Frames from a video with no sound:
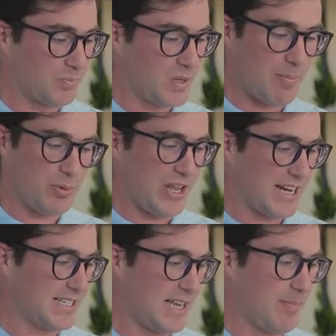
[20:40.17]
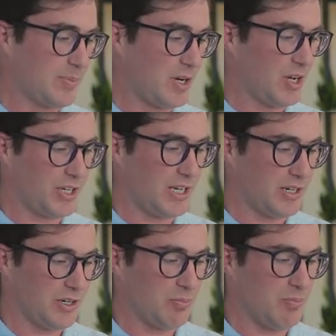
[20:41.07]
Couple next steps on
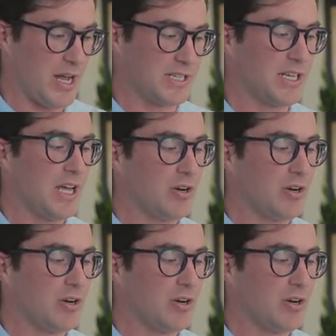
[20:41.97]
here, but